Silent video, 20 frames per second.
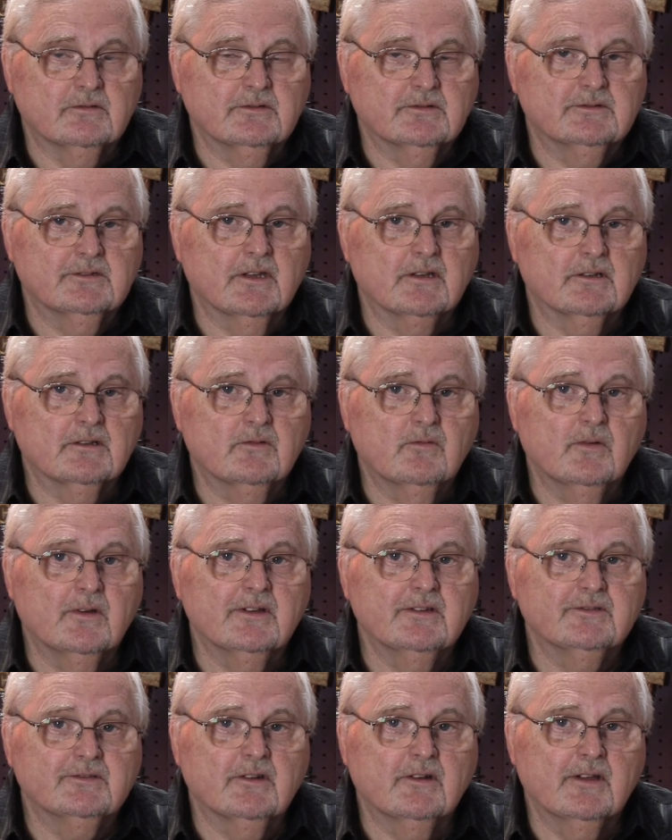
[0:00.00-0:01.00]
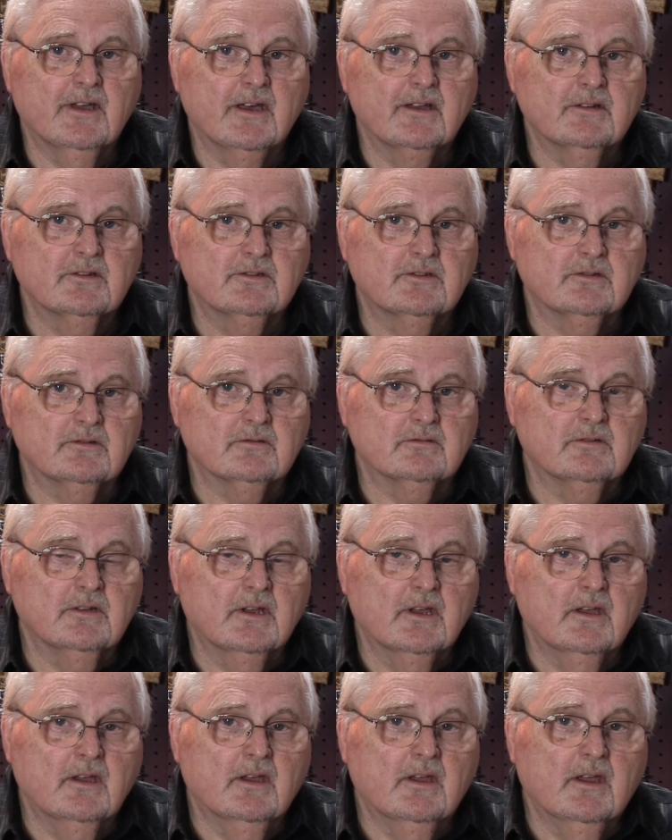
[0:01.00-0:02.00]
Exactly what is our attitude,
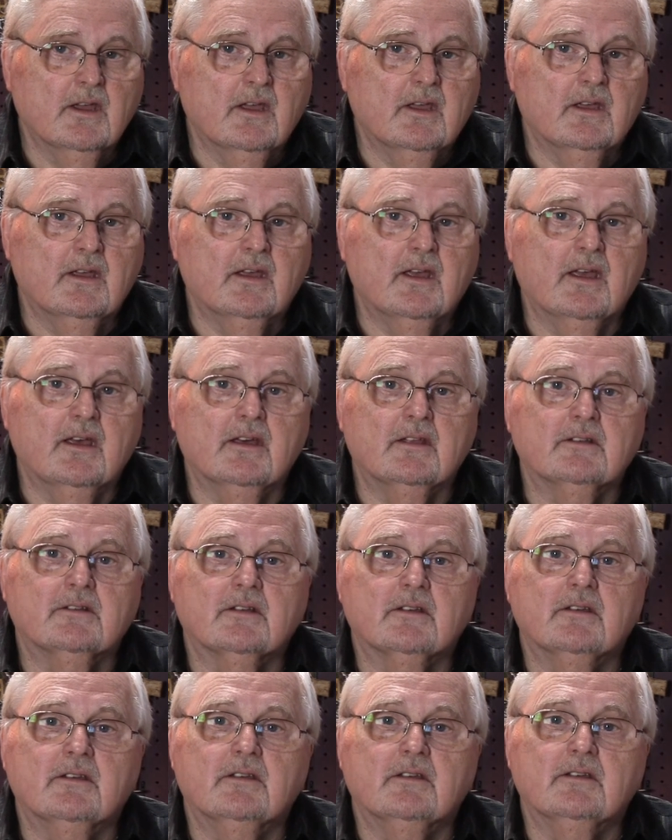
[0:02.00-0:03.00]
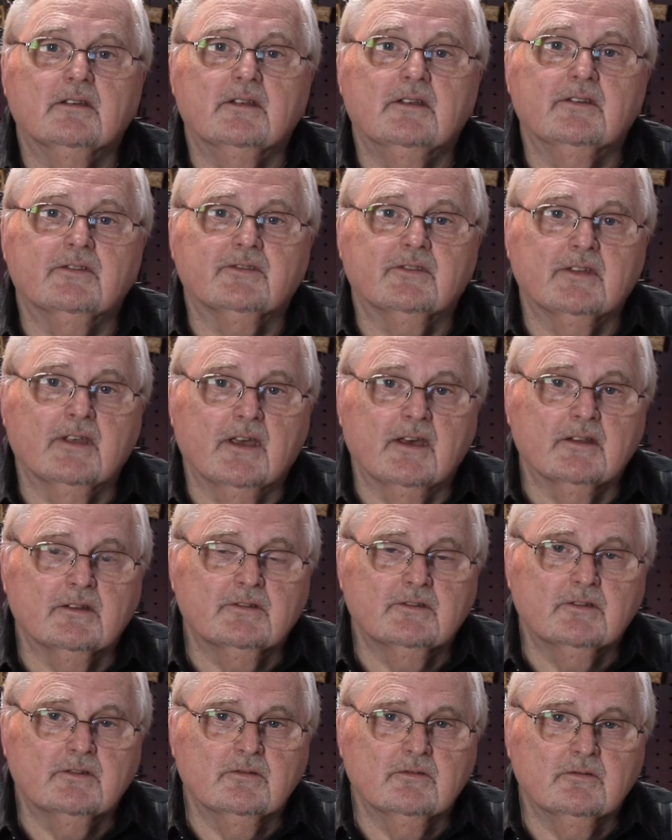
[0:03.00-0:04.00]
and is the
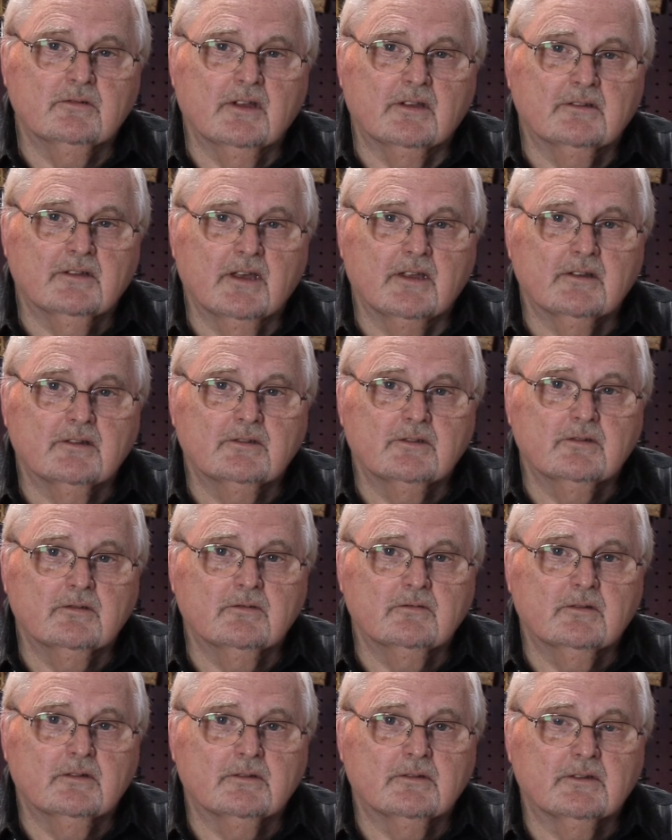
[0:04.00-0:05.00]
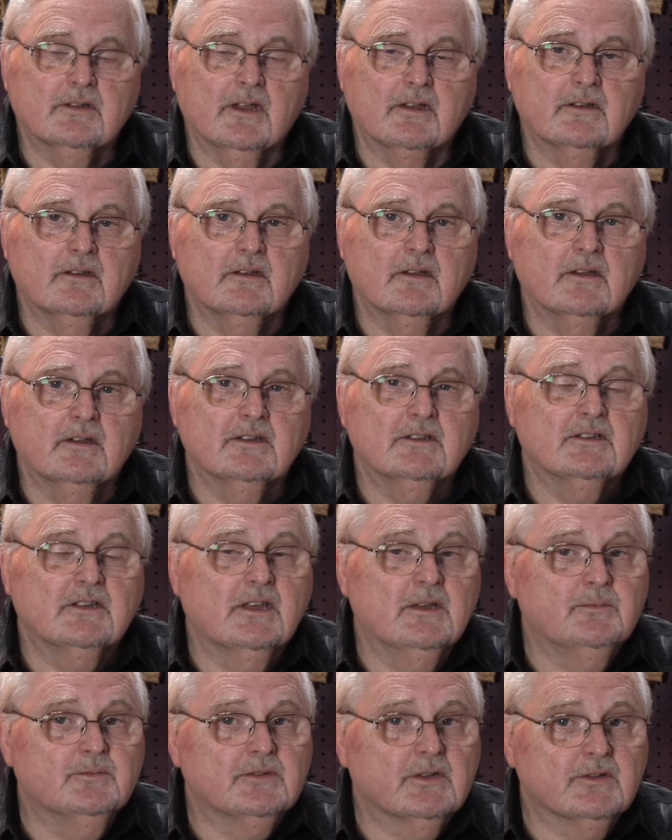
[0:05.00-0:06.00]
attitude an attitude that
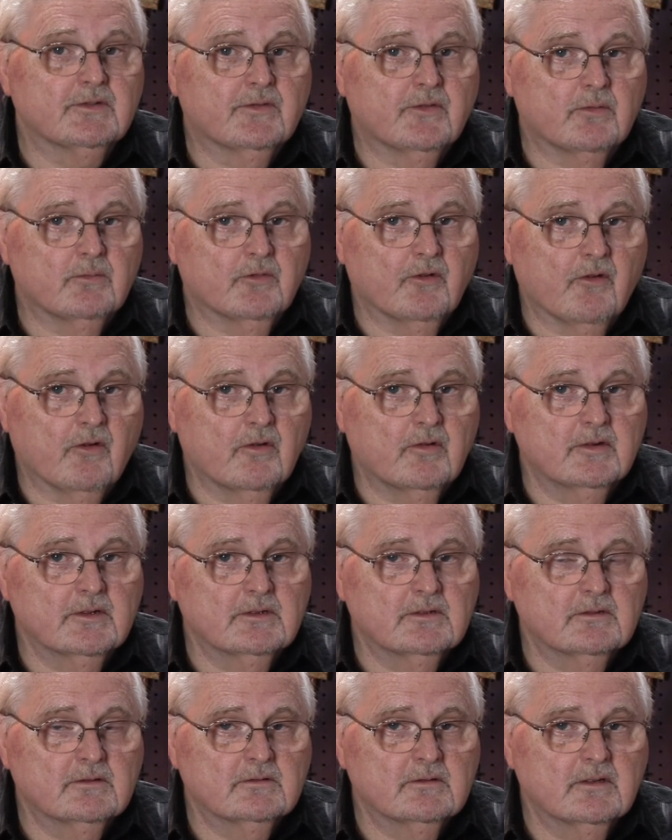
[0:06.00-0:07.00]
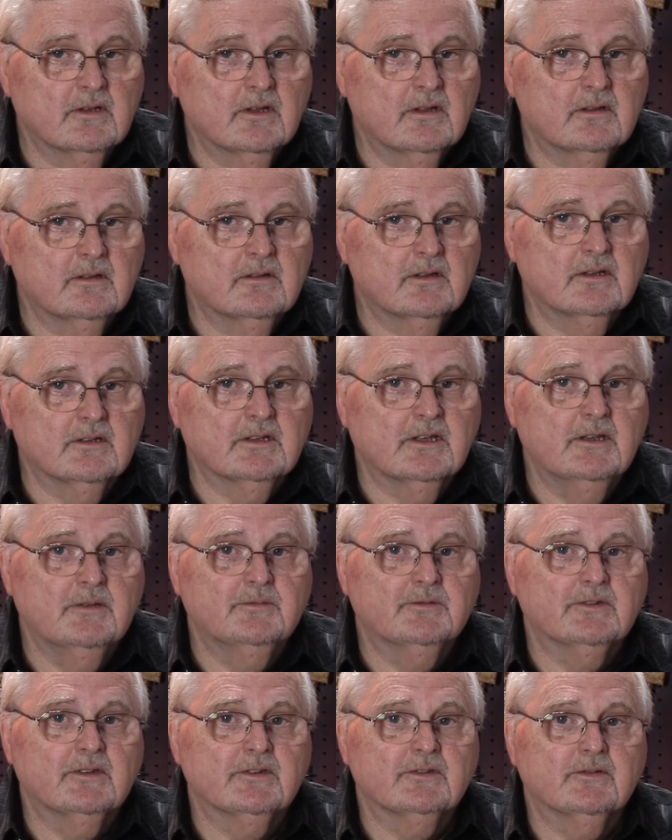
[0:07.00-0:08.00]
keeps us from growing, that
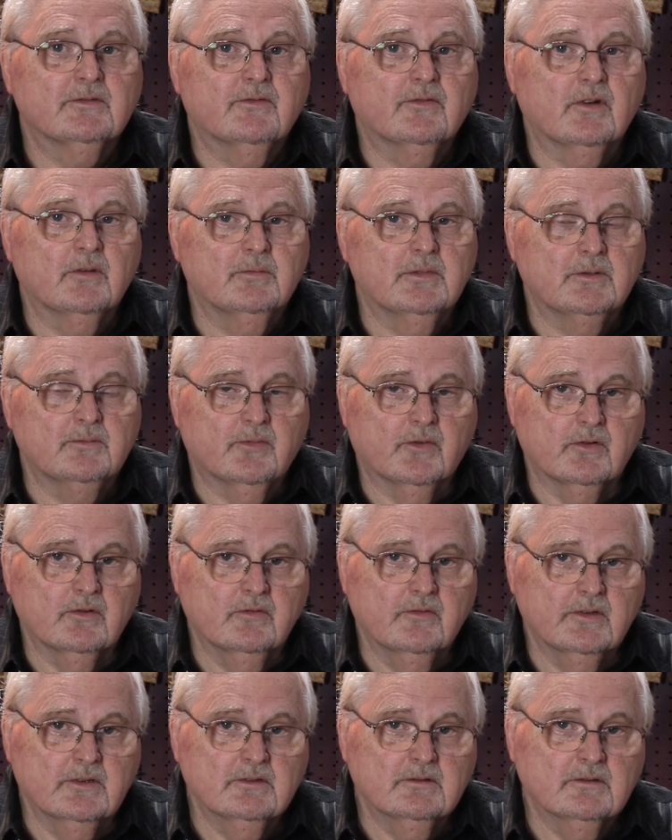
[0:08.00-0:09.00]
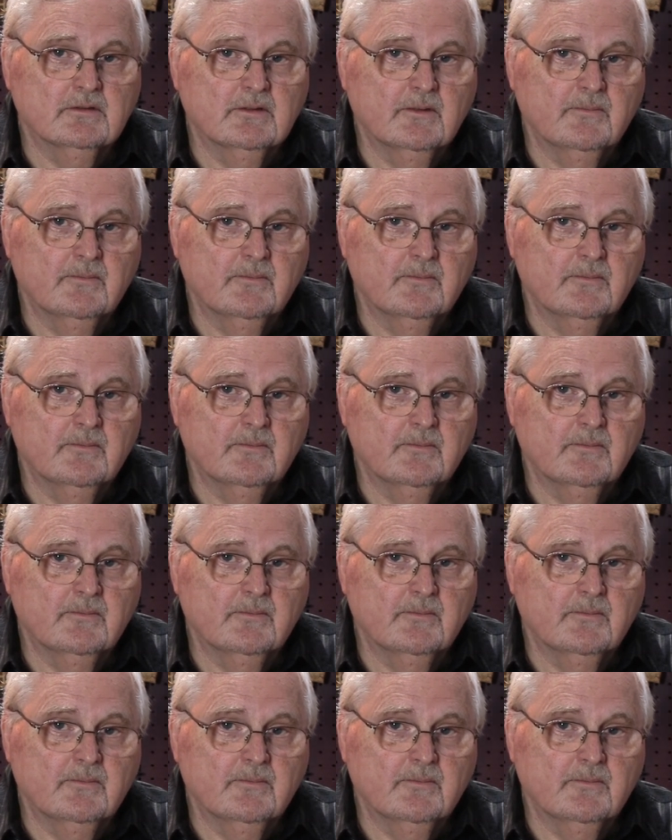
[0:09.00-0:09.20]
keeps us from improving,